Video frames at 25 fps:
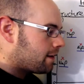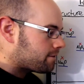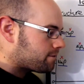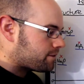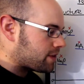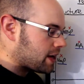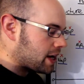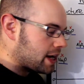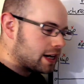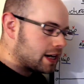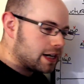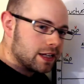
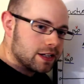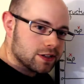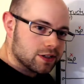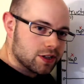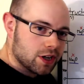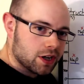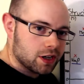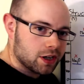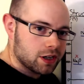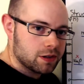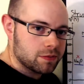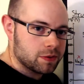fairly
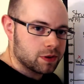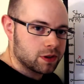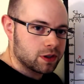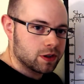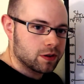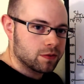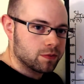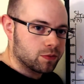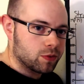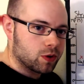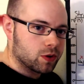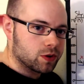soluble
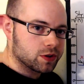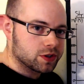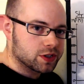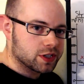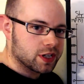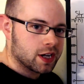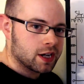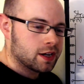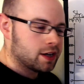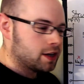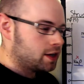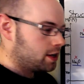in
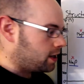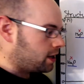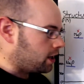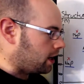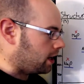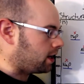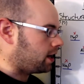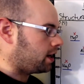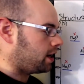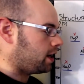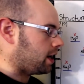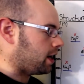water,
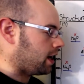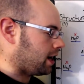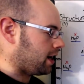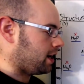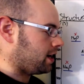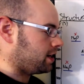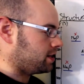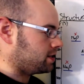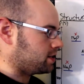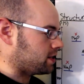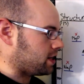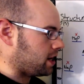
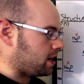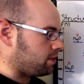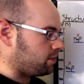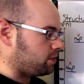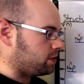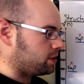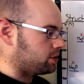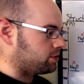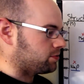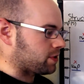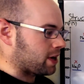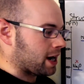and it
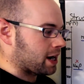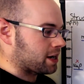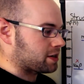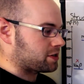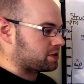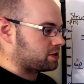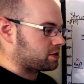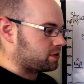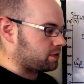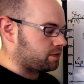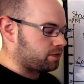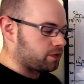will
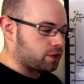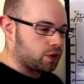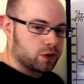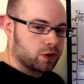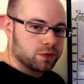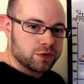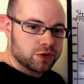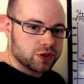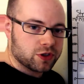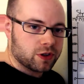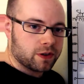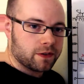react to form
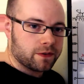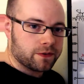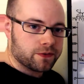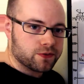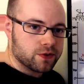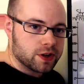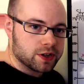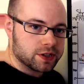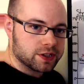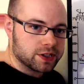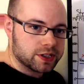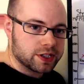
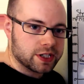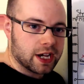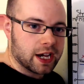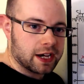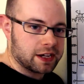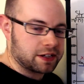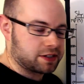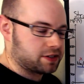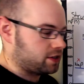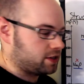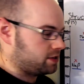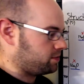sulfurous
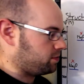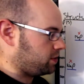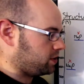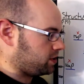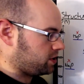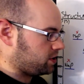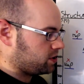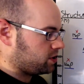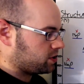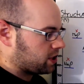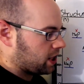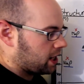acid, which
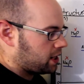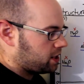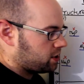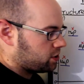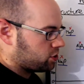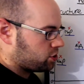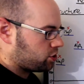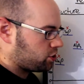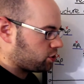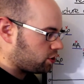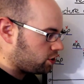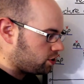is
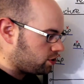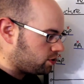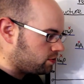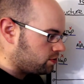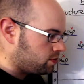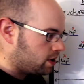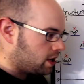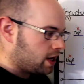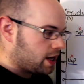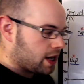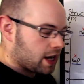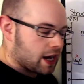
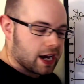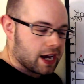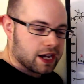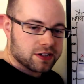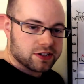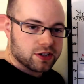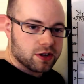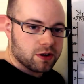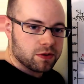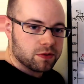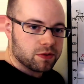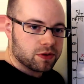
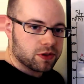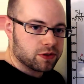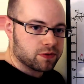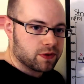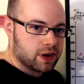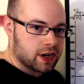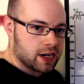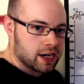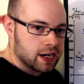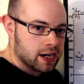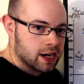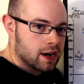
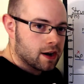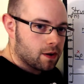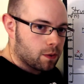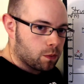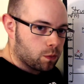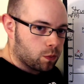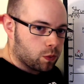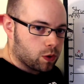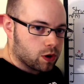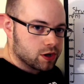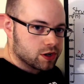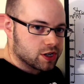H2SO3.
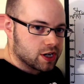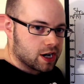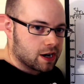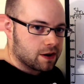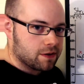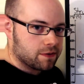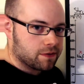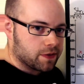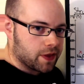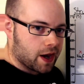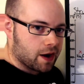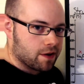Watch
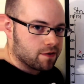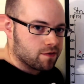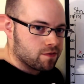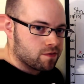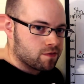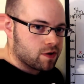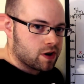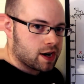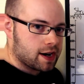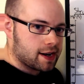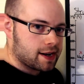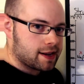out for that
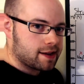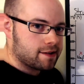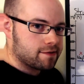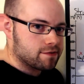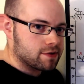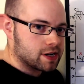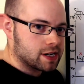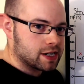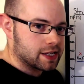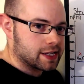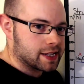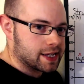
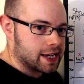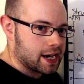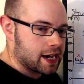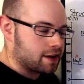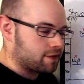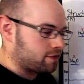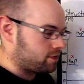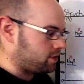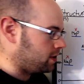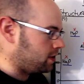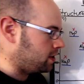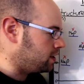really
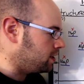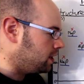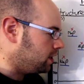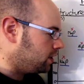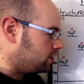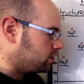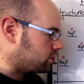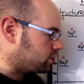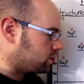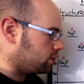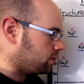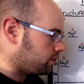carefully.
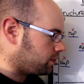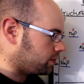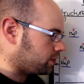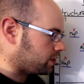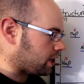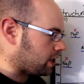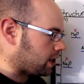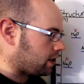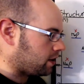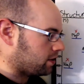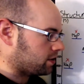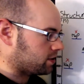Sulfur
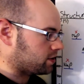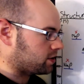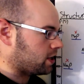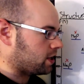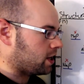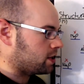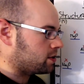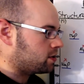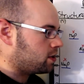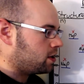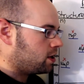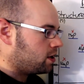
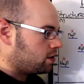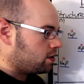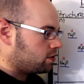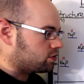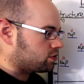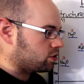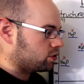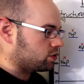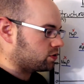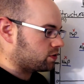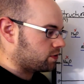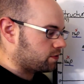dioxide
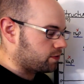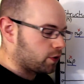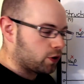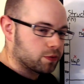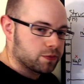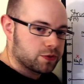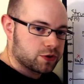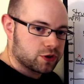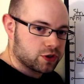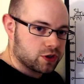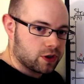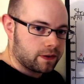does form
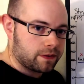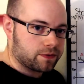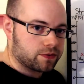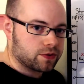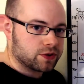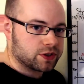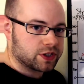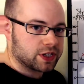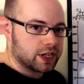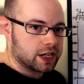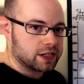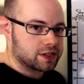
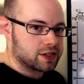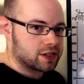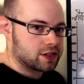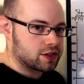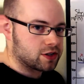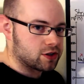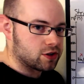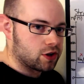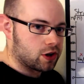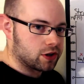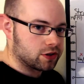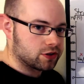sulfurous acid,
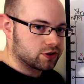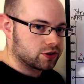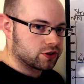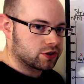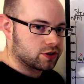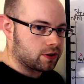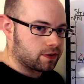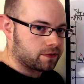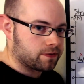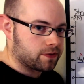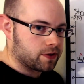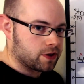not
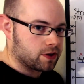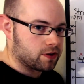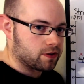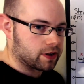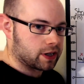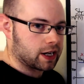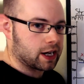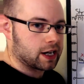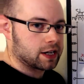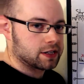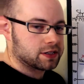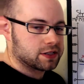
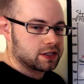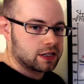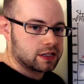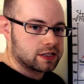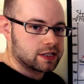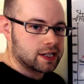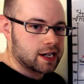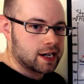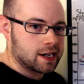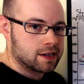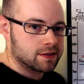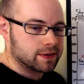sulfuric acid
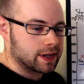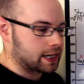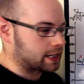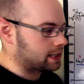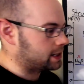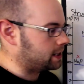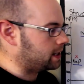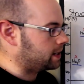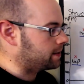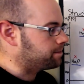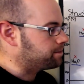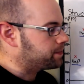
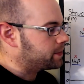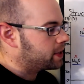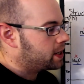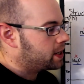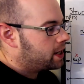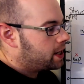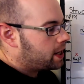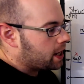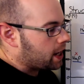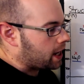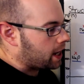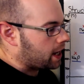directly.
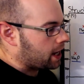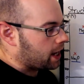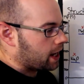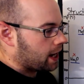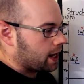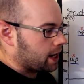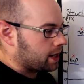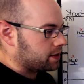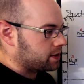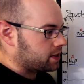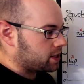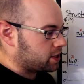
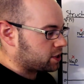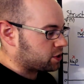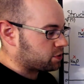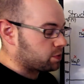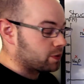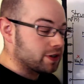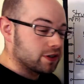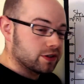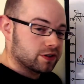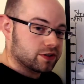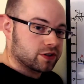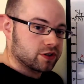And this
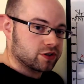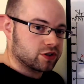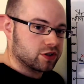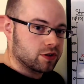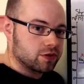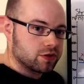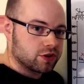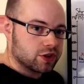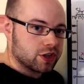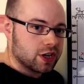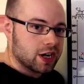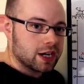will
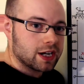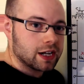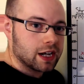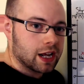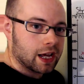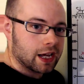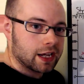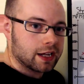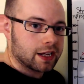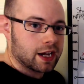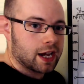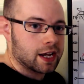dissociate
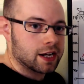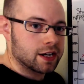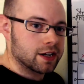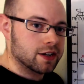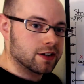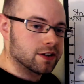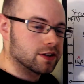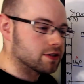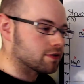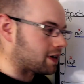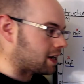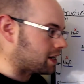like any
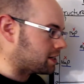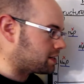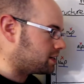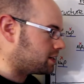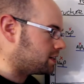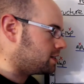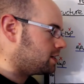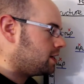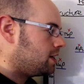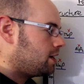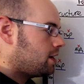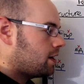other
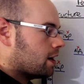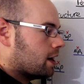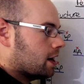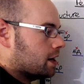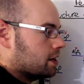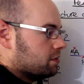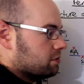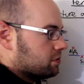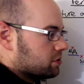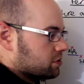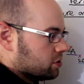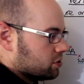acid, and
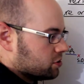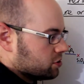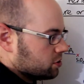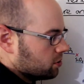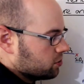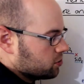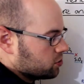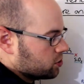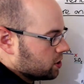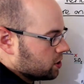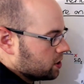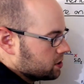it will
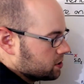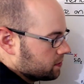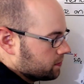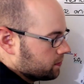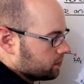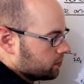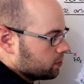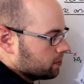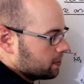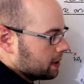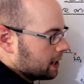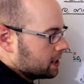dissociate to
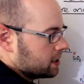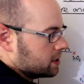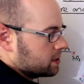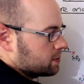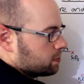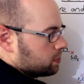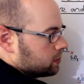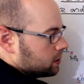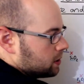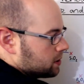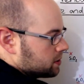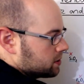form H
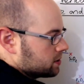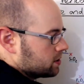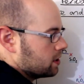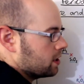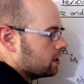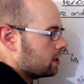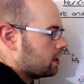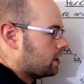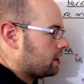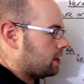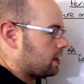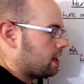plus
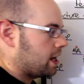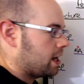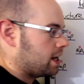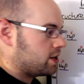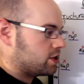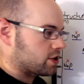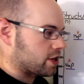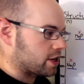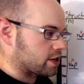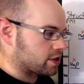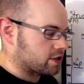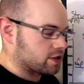and
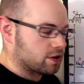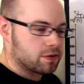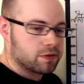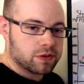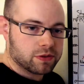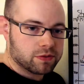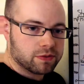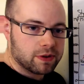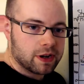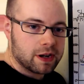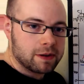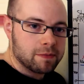
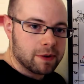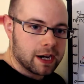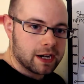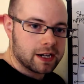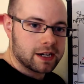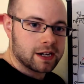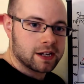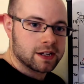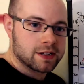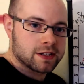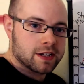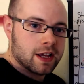HSO3
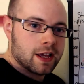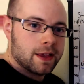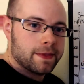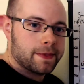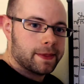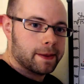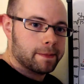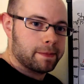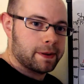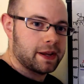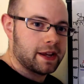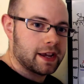minus. The
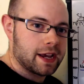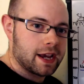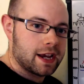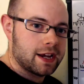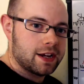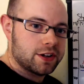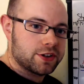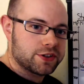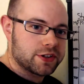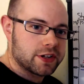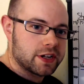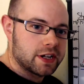
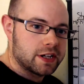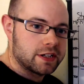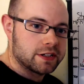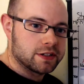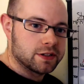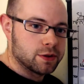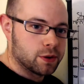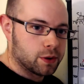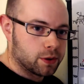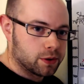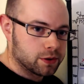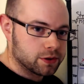pH is
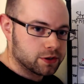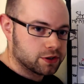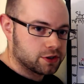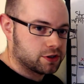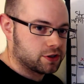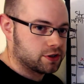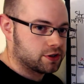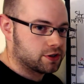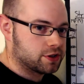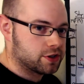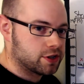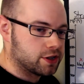0
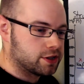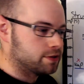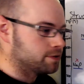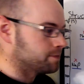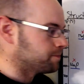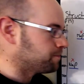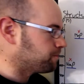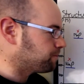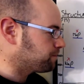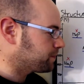to 2.